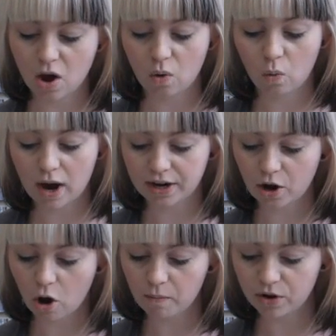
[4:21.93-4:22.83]
One
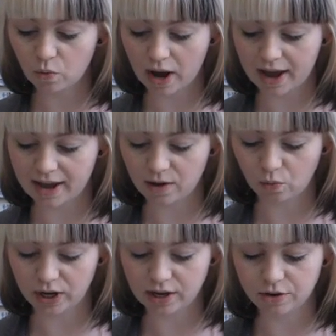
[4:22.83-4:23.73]
common way
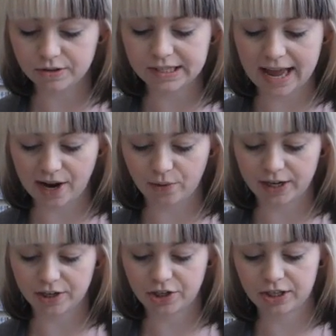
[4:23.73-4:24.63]
we use
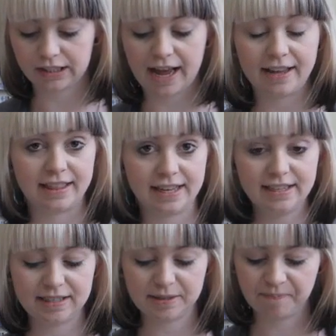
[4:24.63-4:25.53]
language like
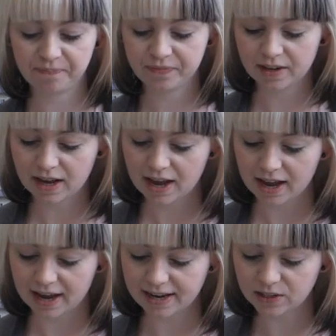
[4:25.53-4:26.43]
this
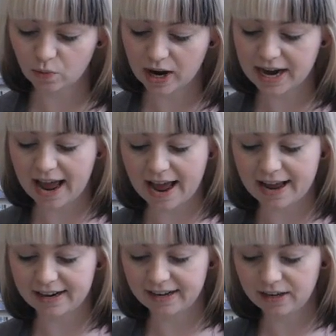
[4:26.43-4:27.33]
is when
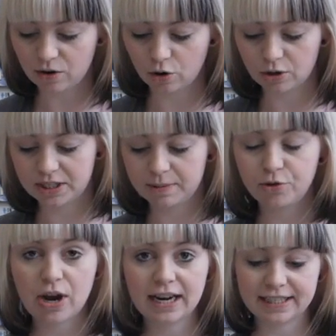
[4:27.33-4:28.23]
adding or
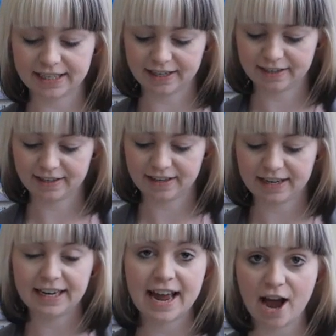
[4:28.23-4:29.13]
subtracting
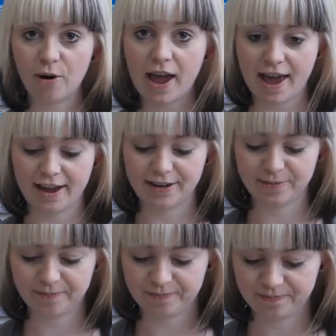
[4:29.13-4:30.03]
in our head.
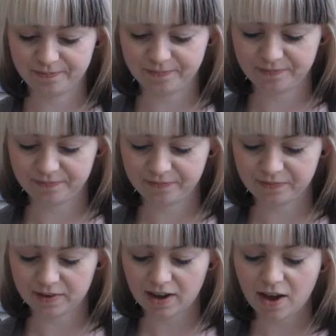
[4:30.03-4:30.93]

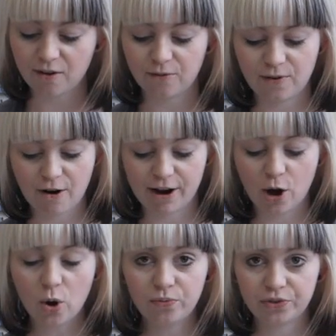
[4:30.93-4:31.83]
Very
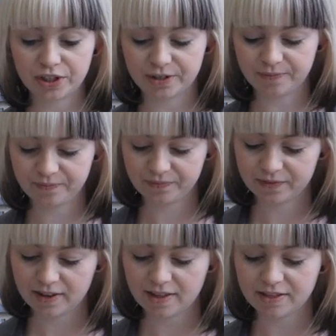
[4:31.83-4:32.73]
often,
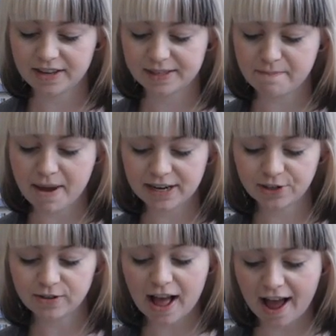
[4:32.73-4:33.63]
this
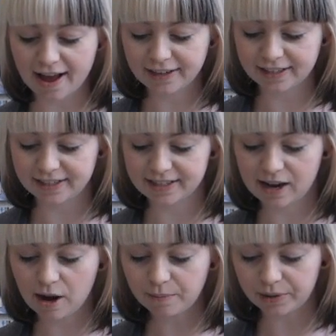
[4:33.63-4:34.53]
mental act is
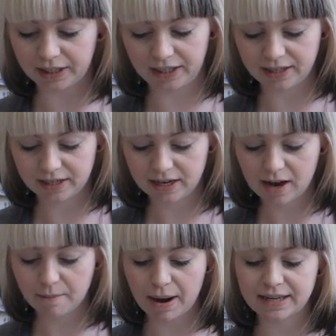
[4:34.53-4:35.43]
accompanied
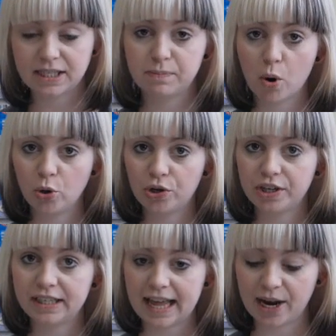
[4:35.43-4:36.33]
by
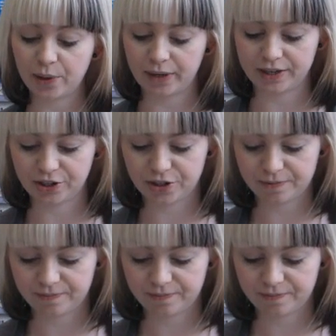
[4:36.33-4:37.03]
spoken language,